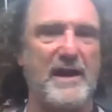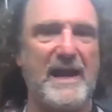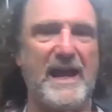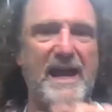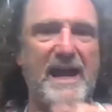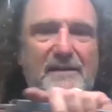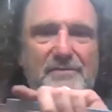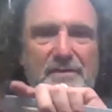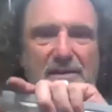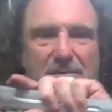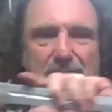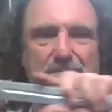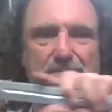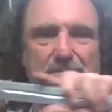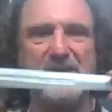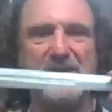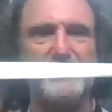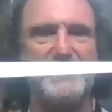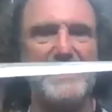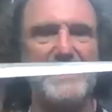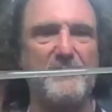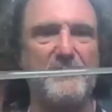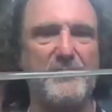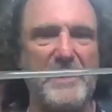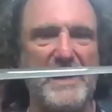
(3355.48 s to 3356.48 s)
have
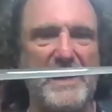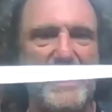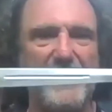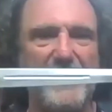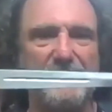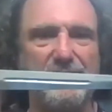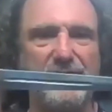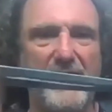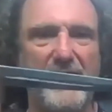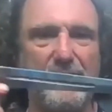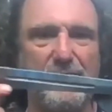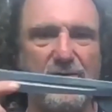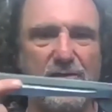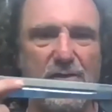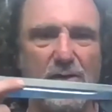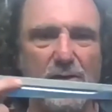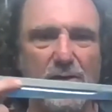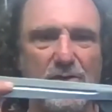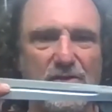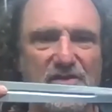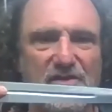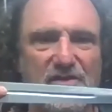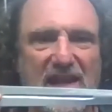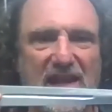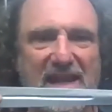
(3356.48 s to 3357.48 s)

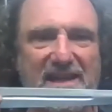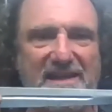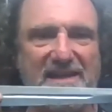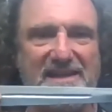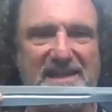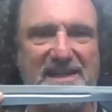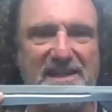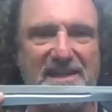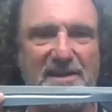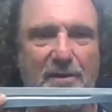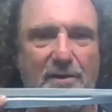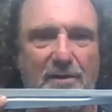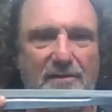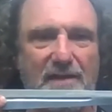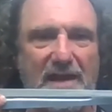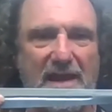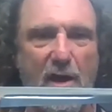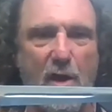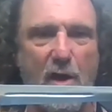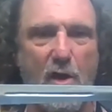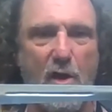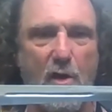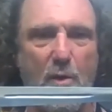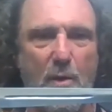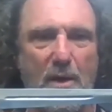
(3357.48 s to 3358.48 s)
fullers that end here. They
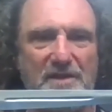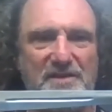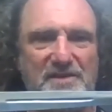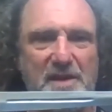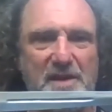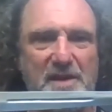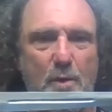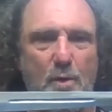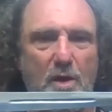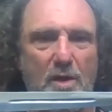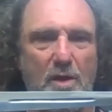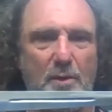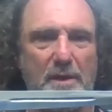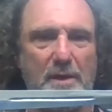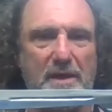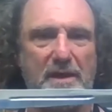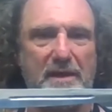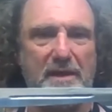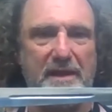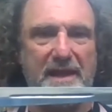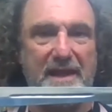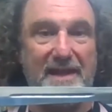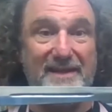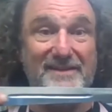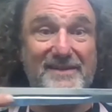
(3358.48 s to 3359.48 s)
always go all the way to
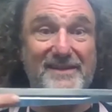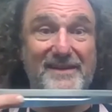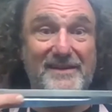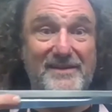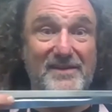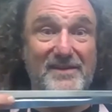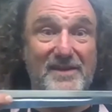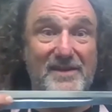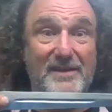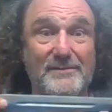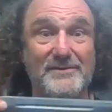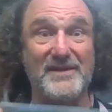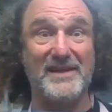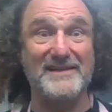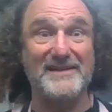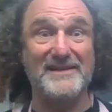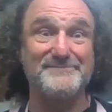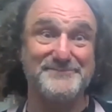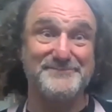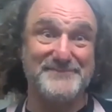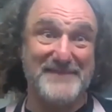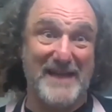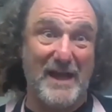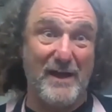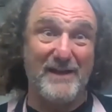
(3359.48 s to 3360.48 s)
the end. Like,
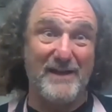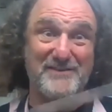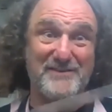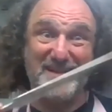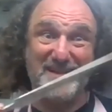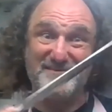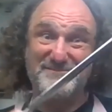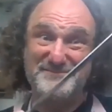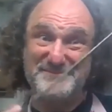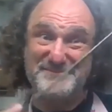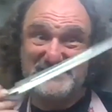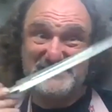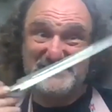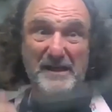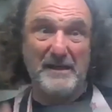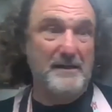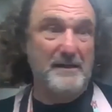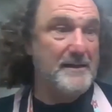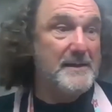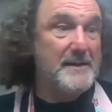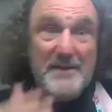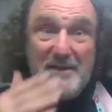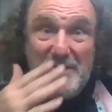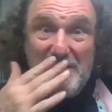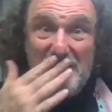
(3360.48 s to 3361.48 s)
no.
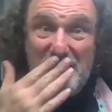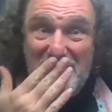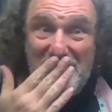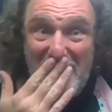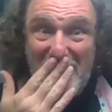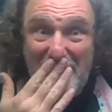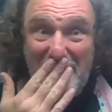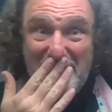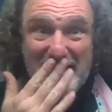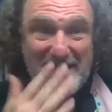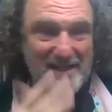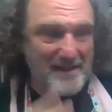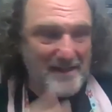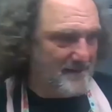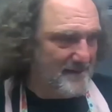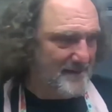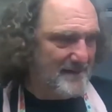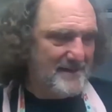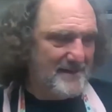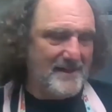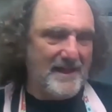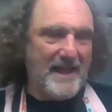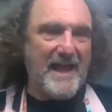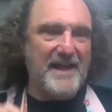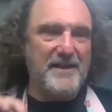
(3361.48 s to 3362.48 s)
Sorry.
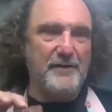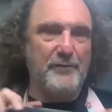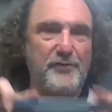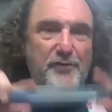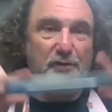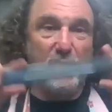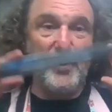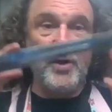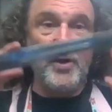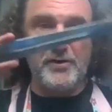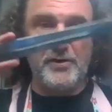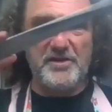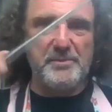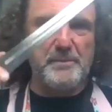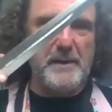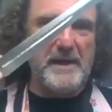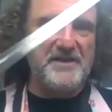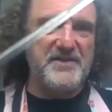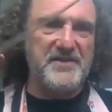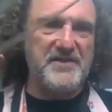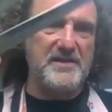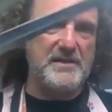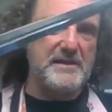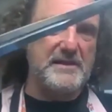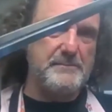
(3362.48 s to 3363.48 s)
And a fuller is
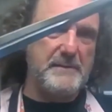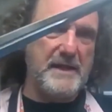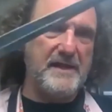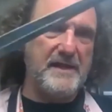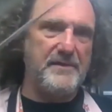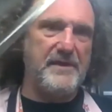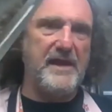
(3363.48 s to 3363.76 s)
basically